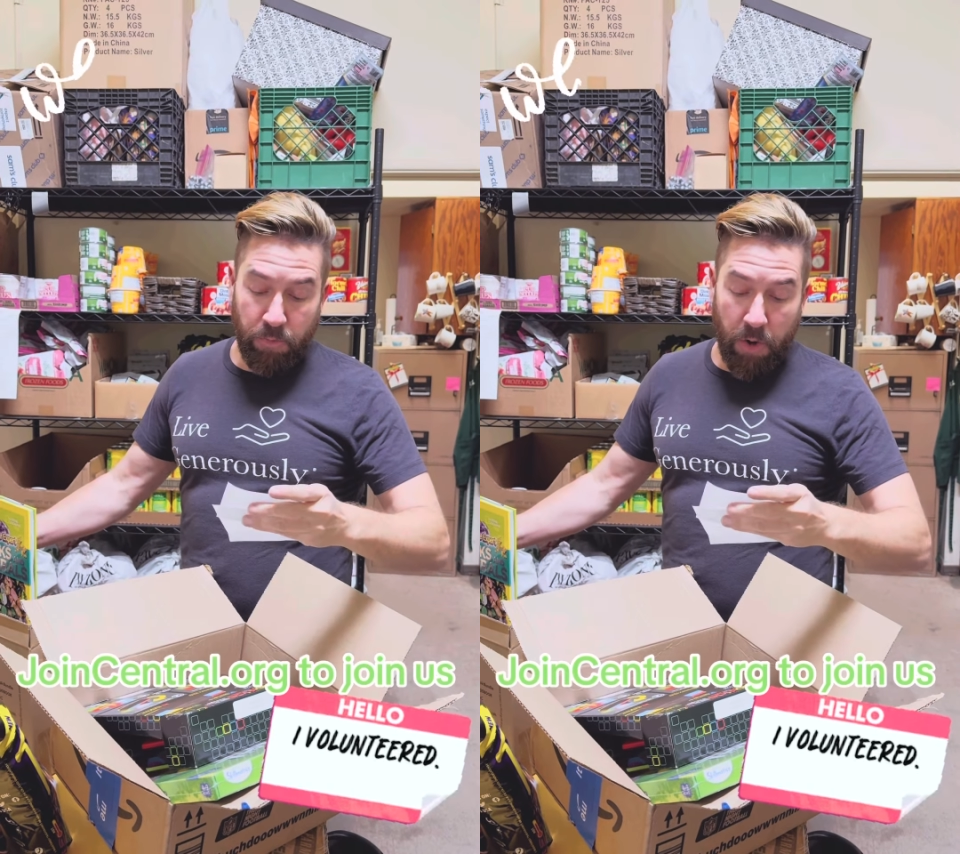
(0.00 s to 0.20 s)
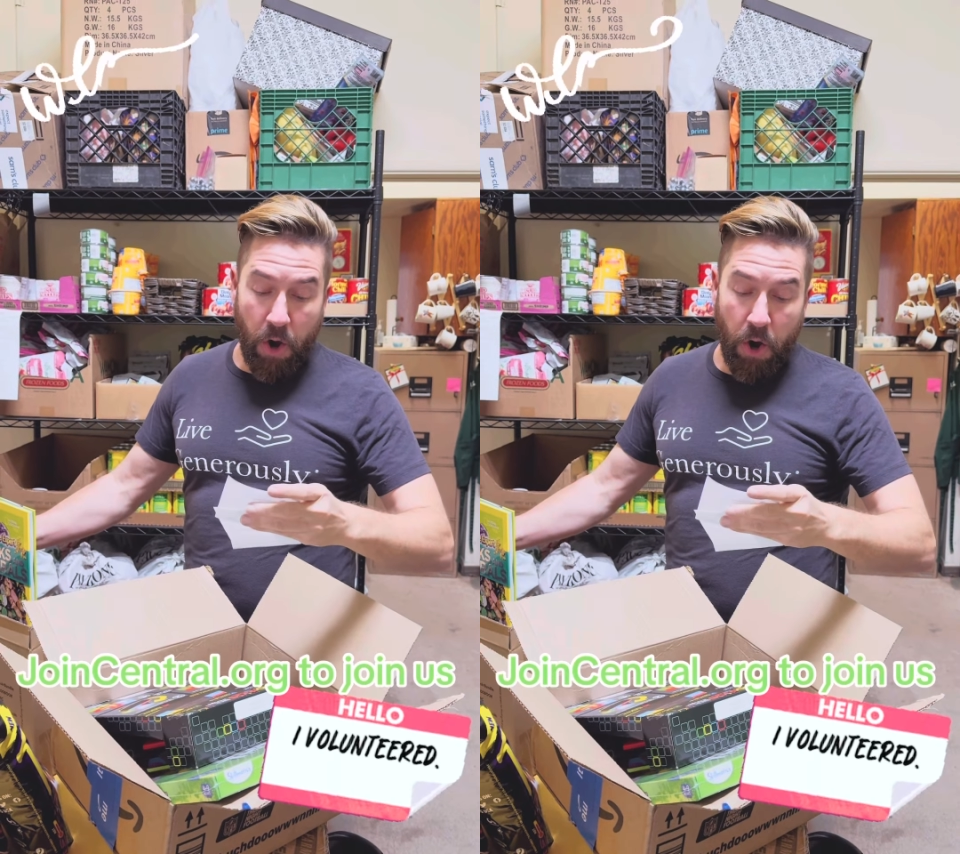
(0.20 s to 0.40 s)

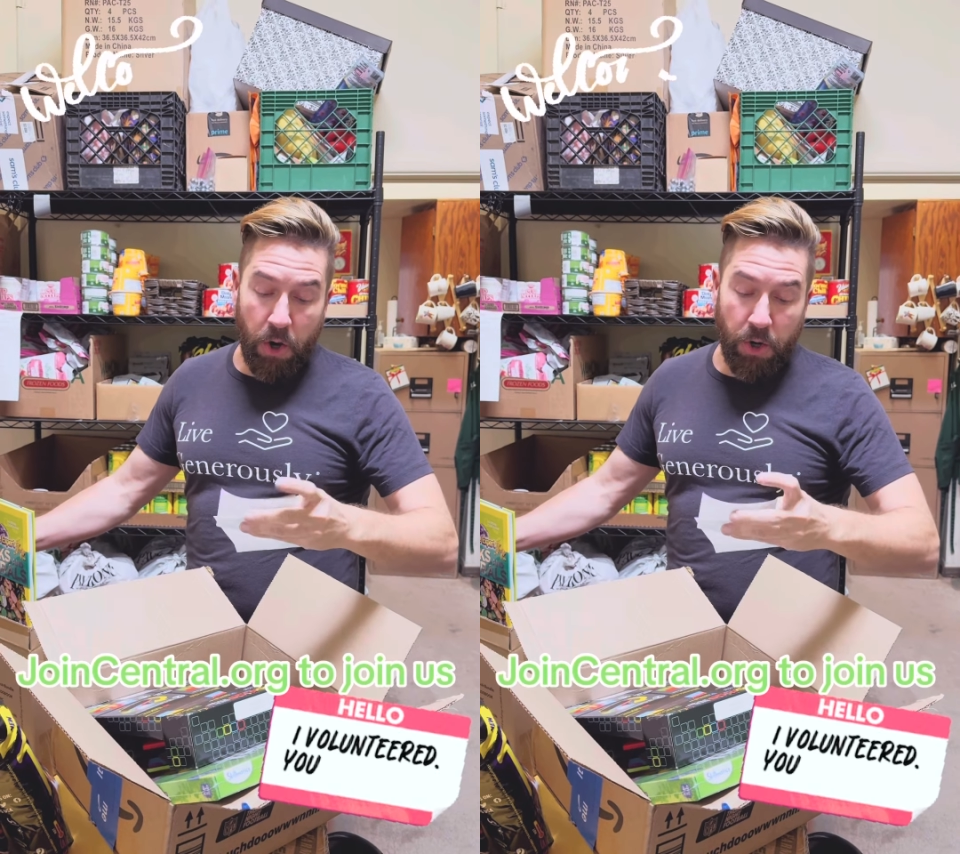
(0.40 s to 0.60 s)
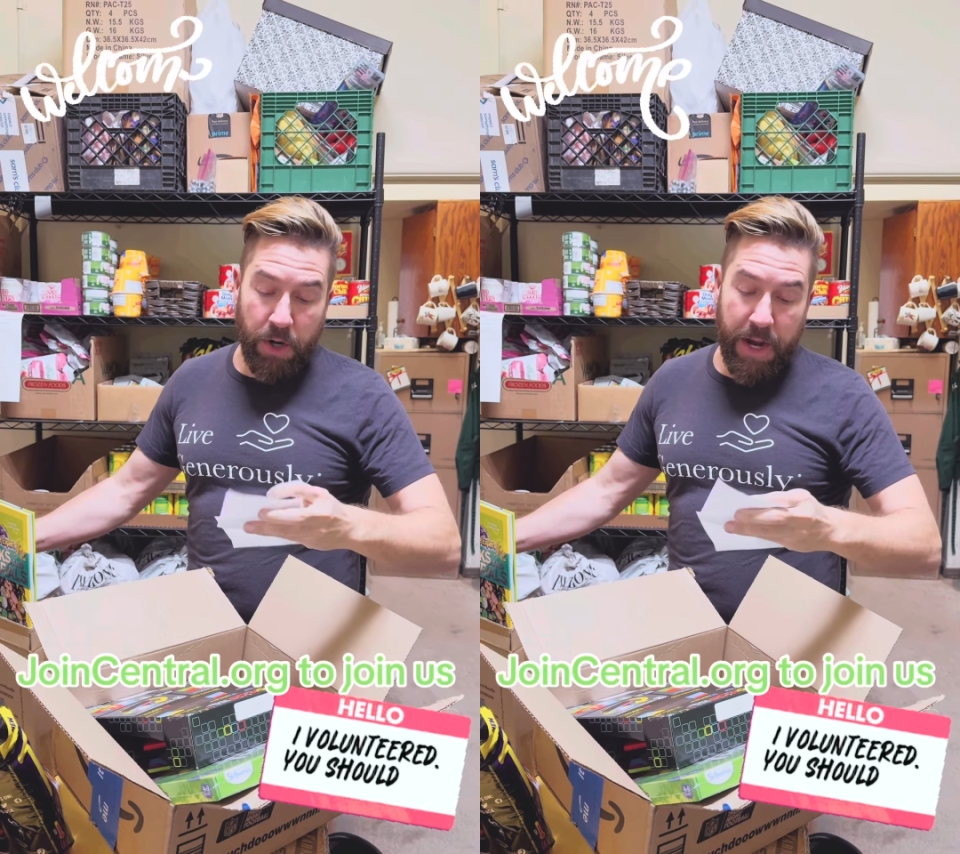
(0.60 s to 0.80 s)

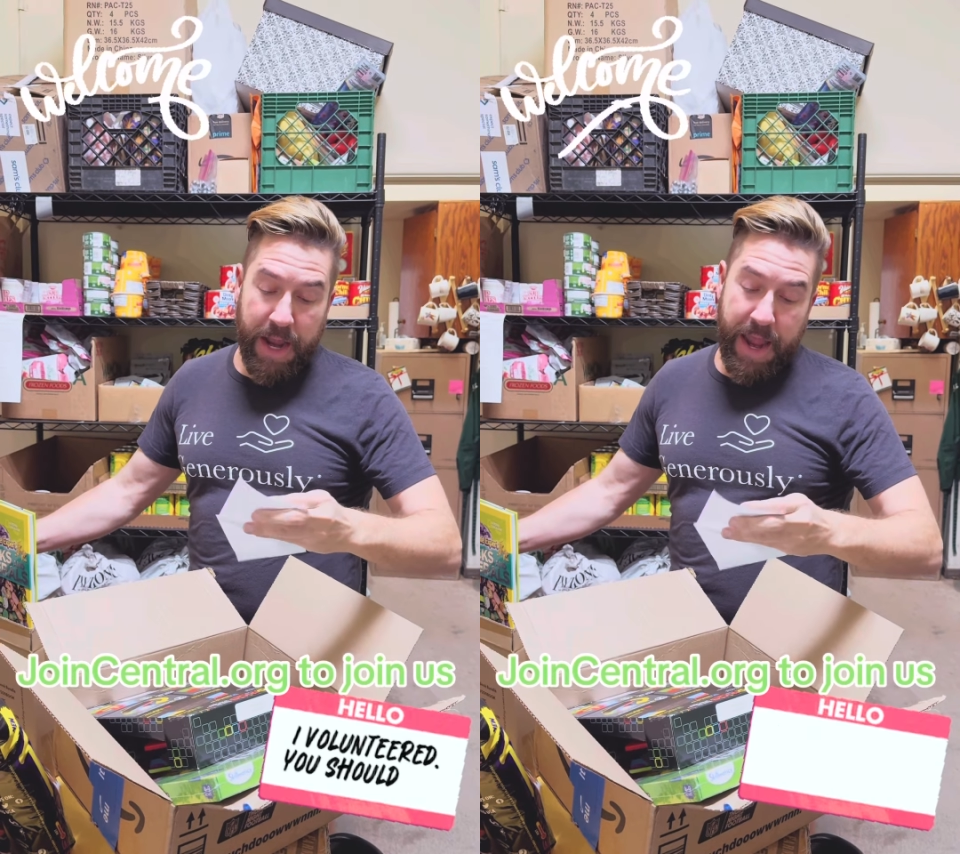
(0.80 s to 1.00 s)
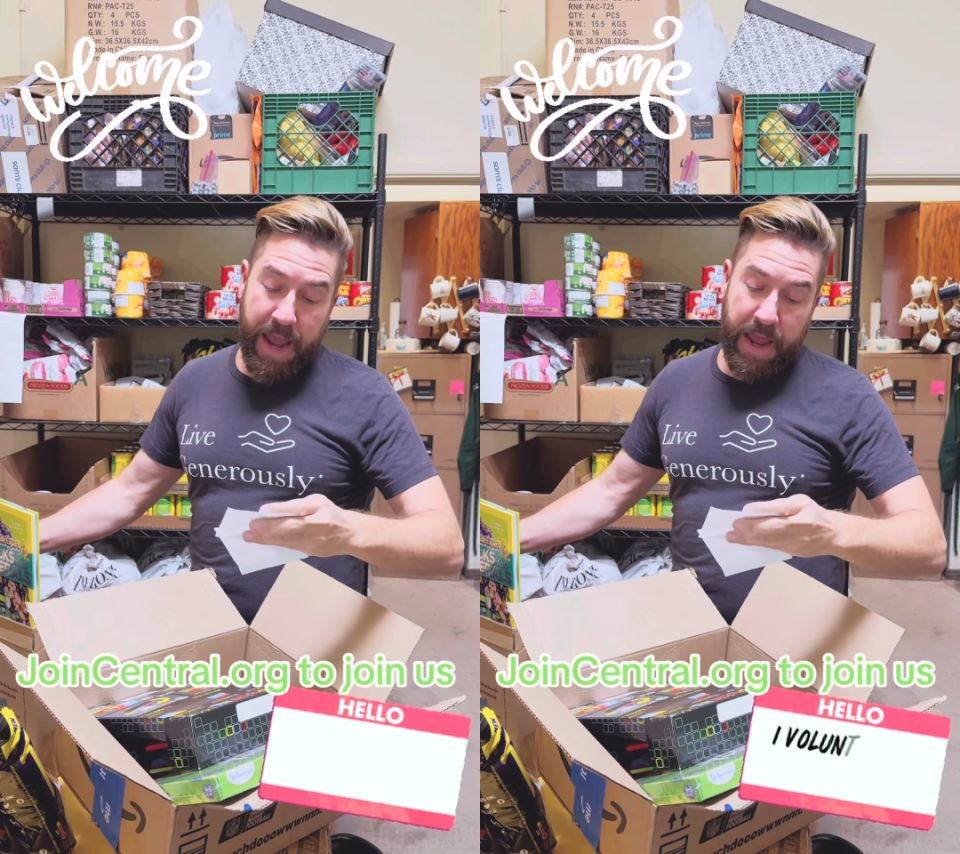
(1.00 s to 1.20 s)
R
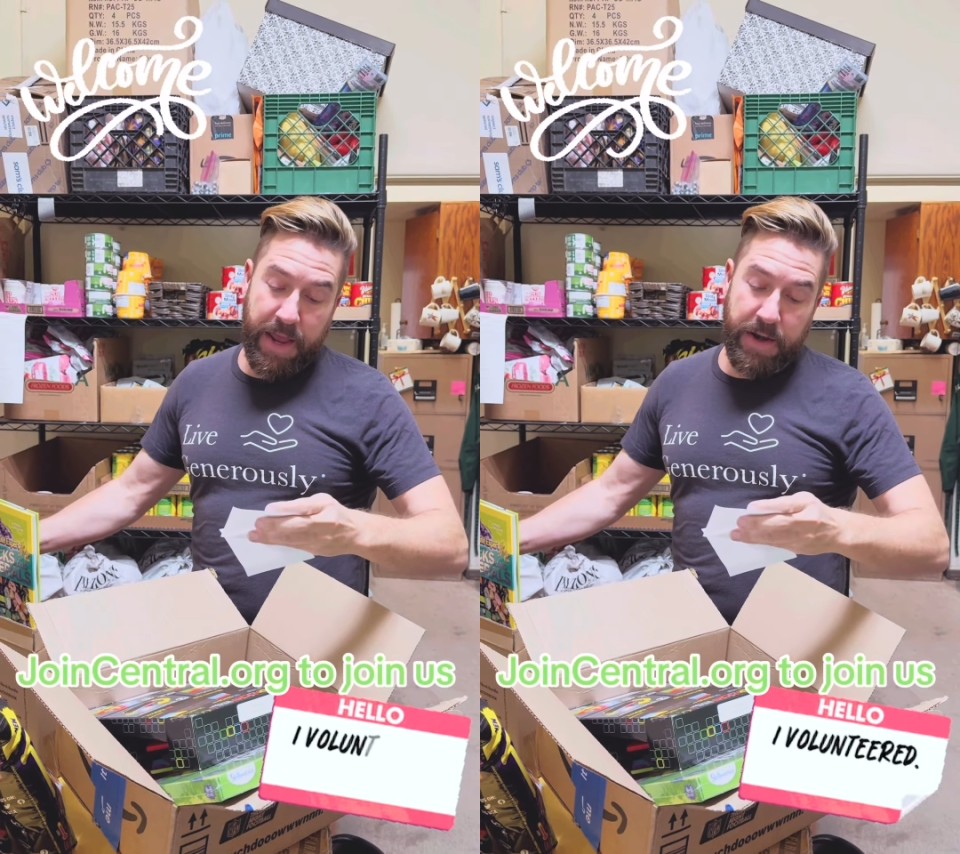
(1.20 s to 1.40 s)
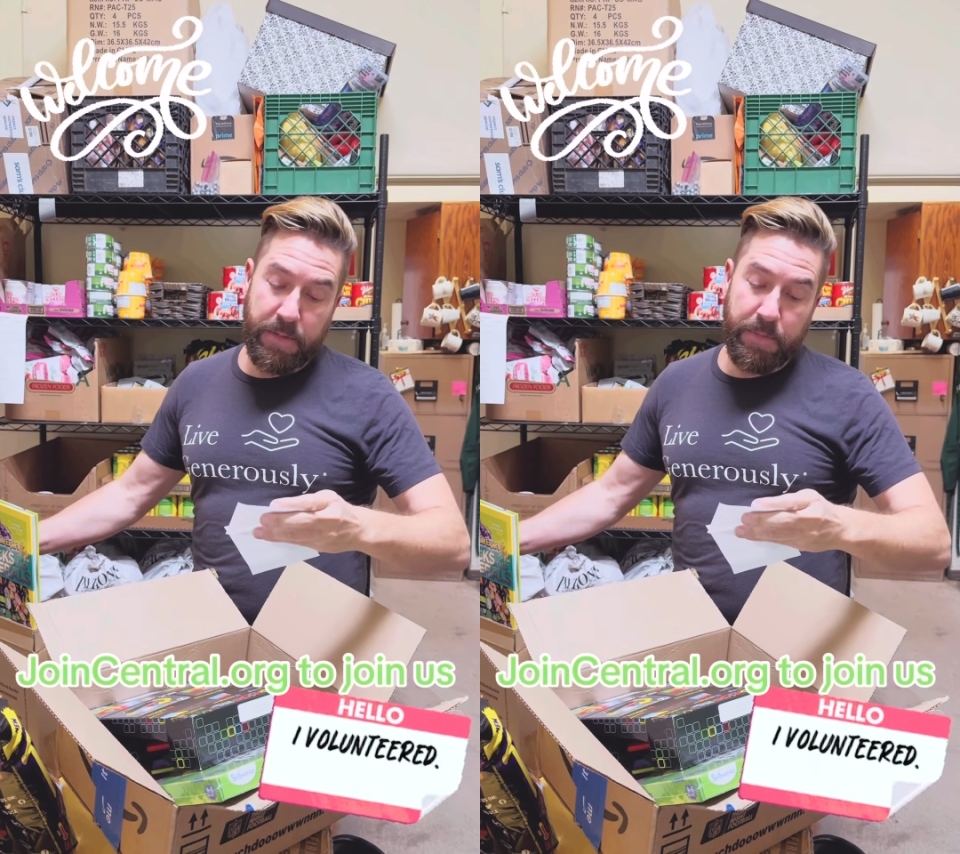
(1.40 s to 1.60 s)

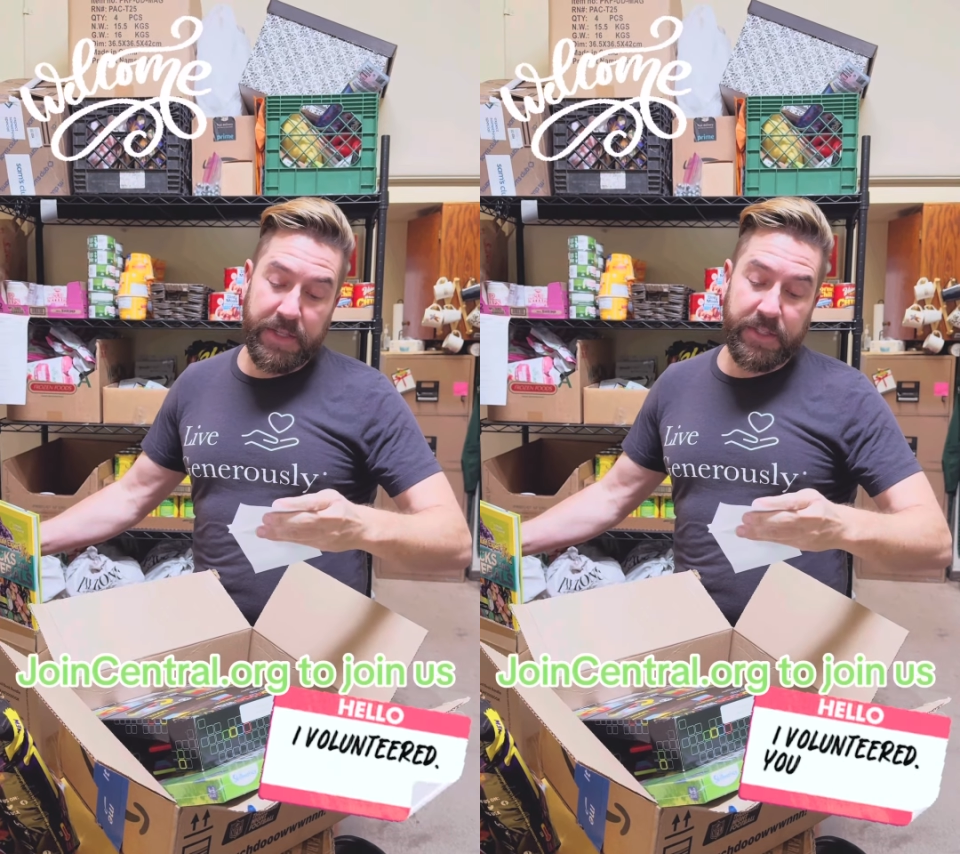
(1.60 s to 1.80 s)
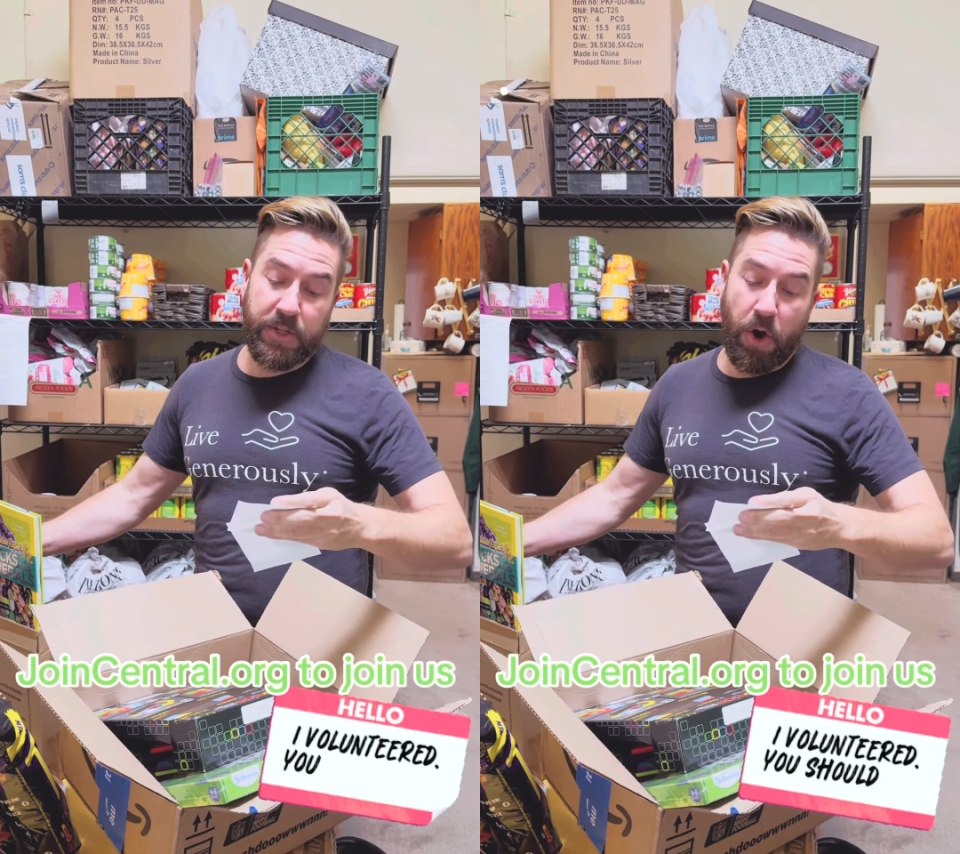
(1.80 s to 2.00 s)
and
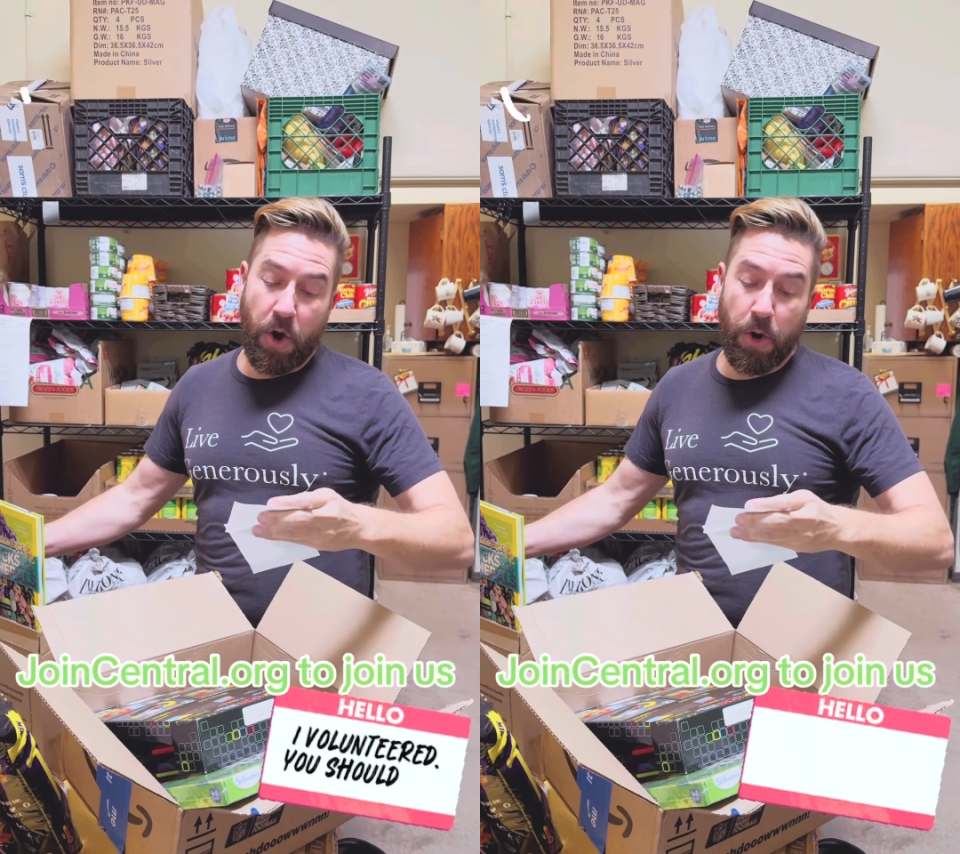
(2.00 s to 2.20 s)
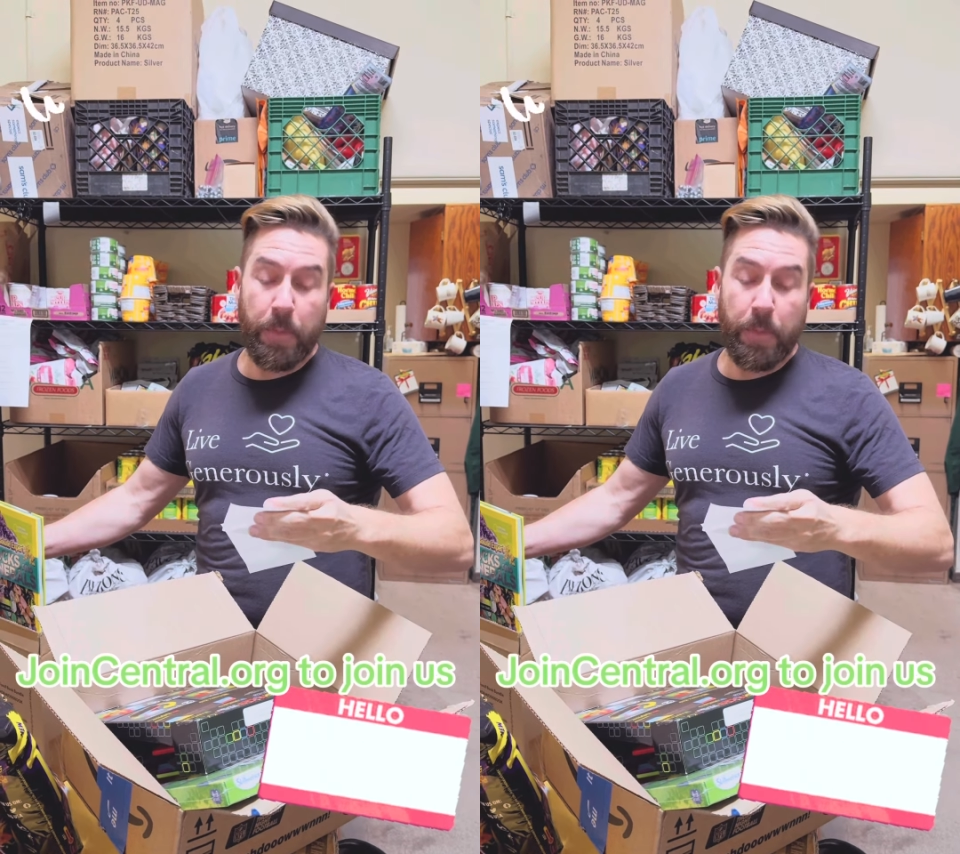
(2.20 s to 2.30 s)
Miss R